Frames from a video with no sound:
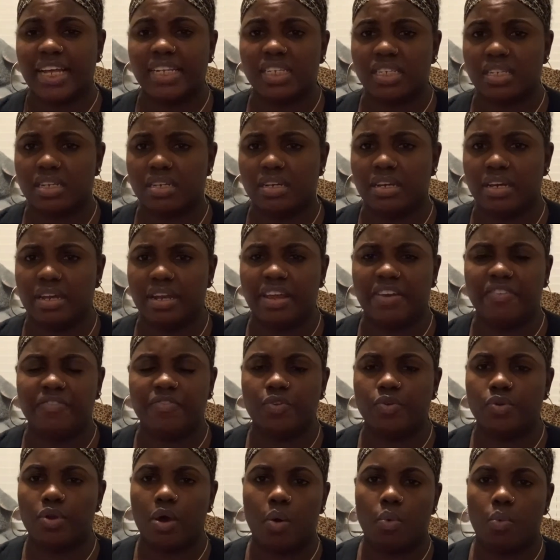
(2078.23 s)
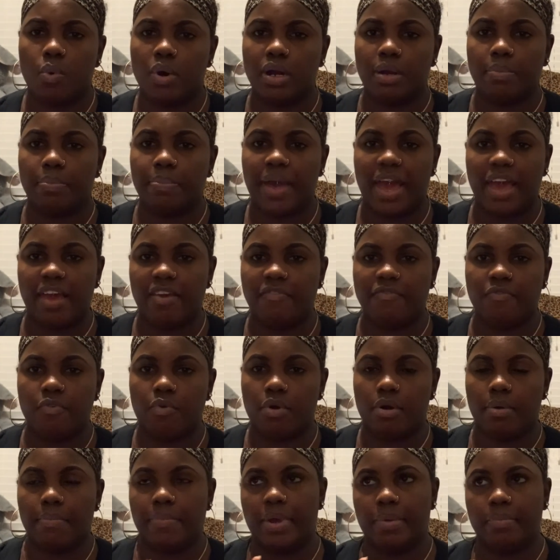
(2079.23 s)
good if you don't want to pay
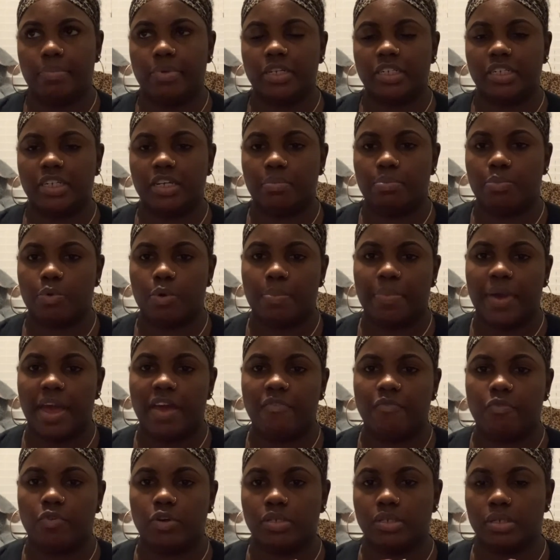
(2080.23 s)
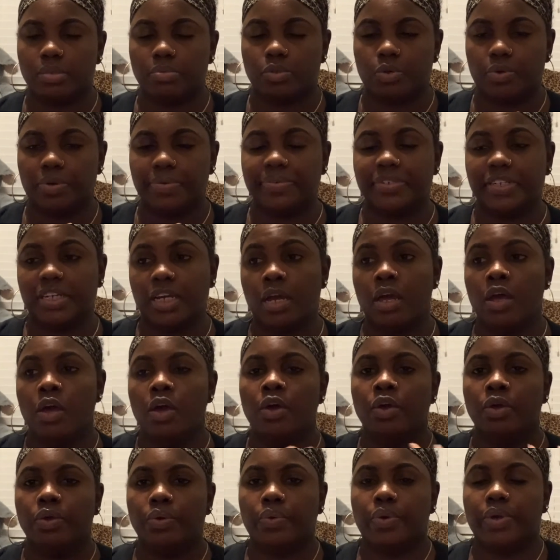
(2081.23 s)
for a membership or pay for a subscription.
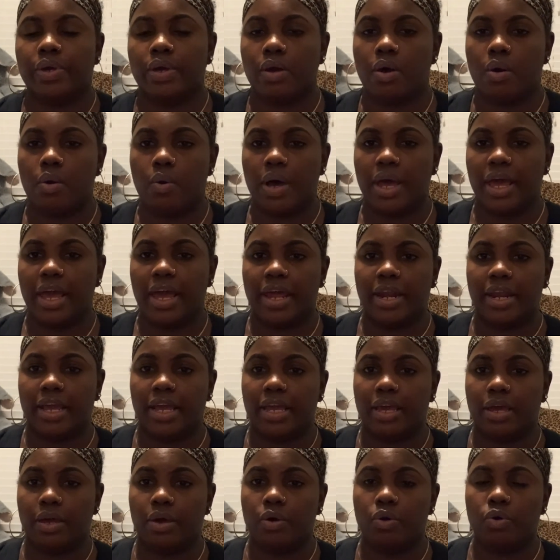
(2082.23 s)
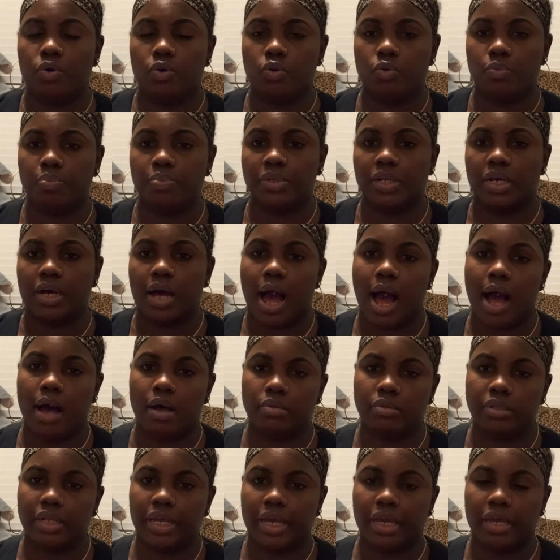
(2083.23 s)
You can go ahead and get Hoopla.
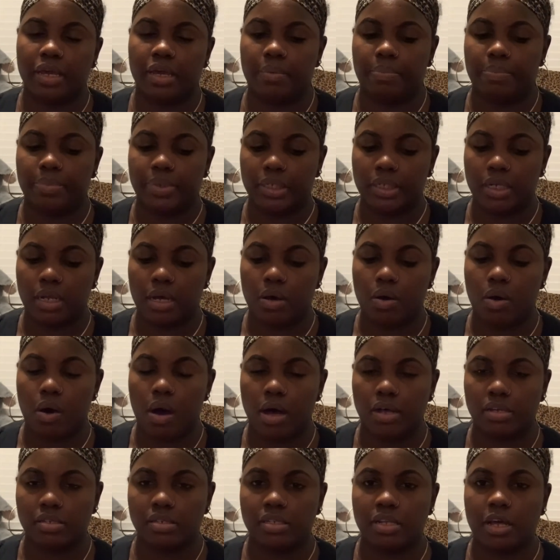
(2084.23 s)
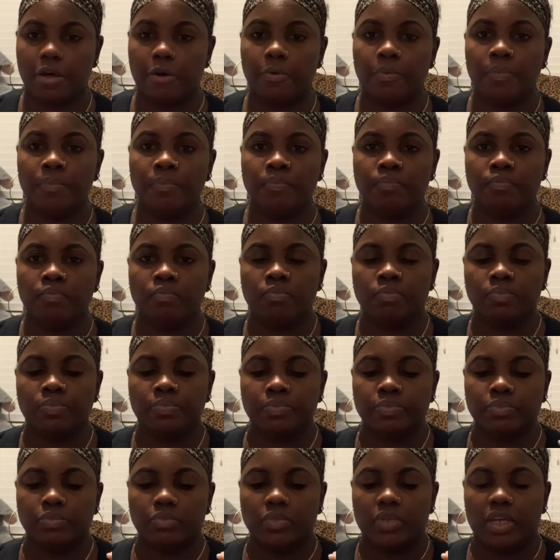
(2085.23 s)
I'll link it below also
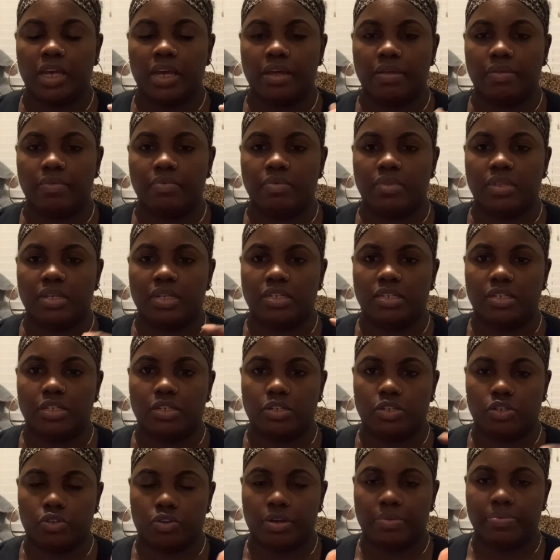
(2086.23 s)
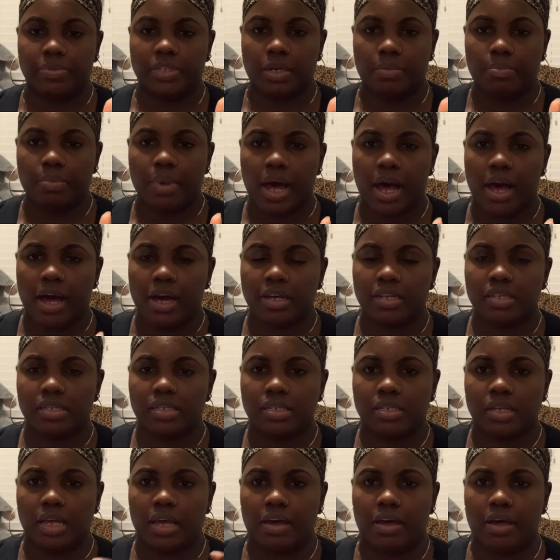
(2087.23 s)
in the description
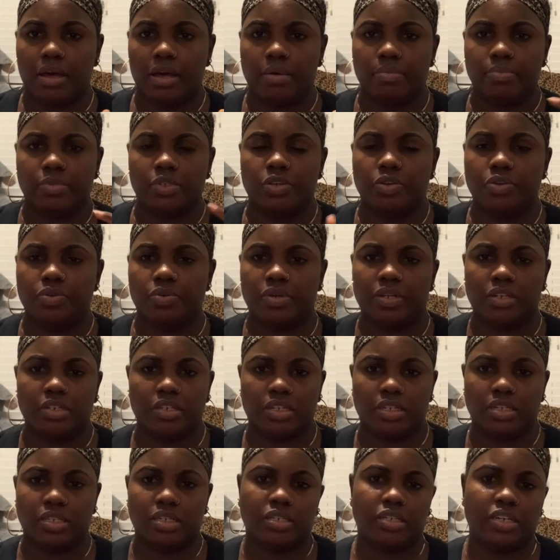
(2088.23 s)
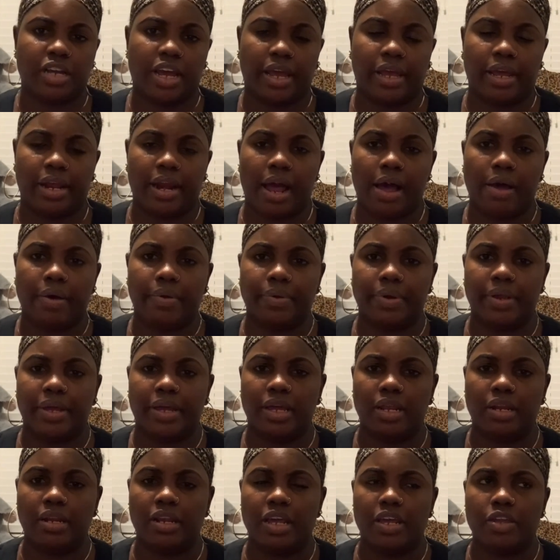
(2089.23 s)
box, so you can just check it out.
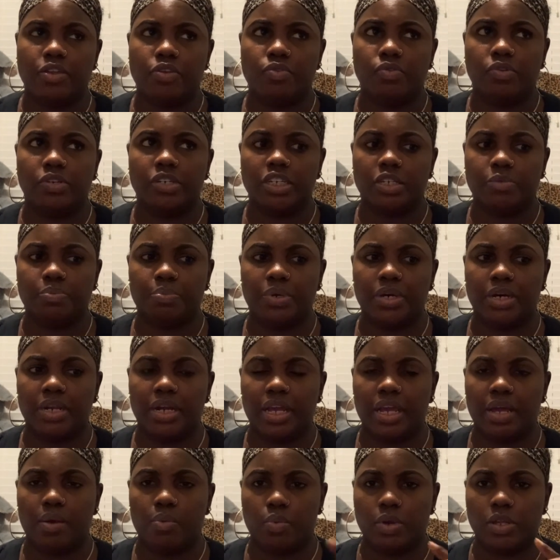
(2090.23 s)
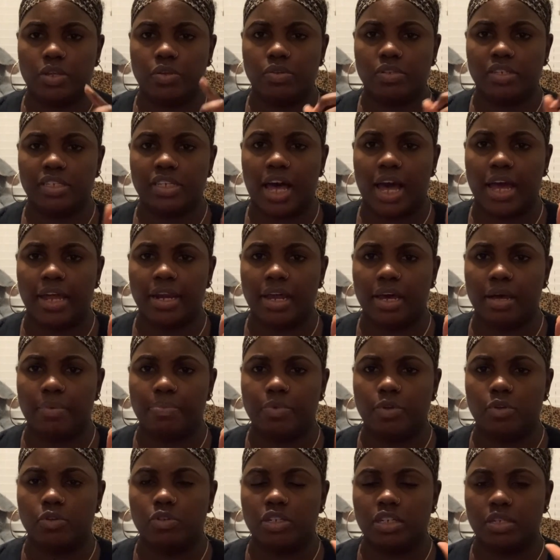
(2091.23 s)
And then you just put in, when you sign up,
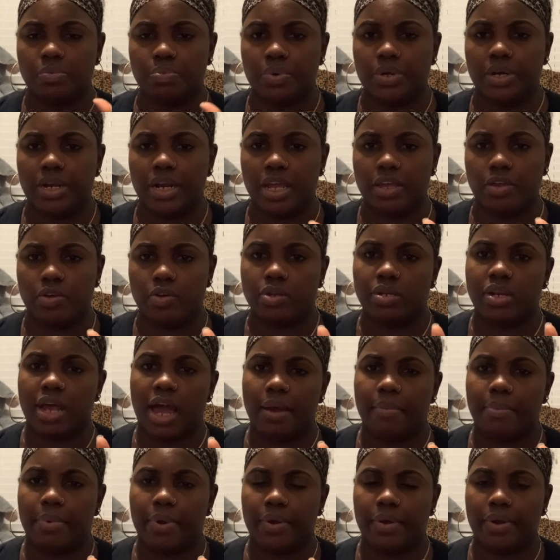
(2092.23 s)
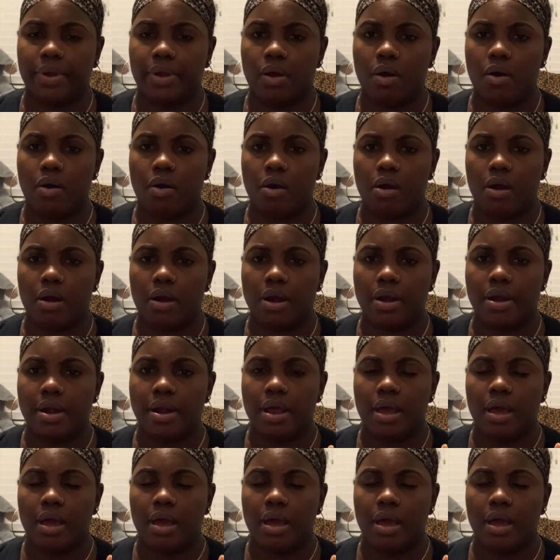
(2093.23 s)
you just put in your library card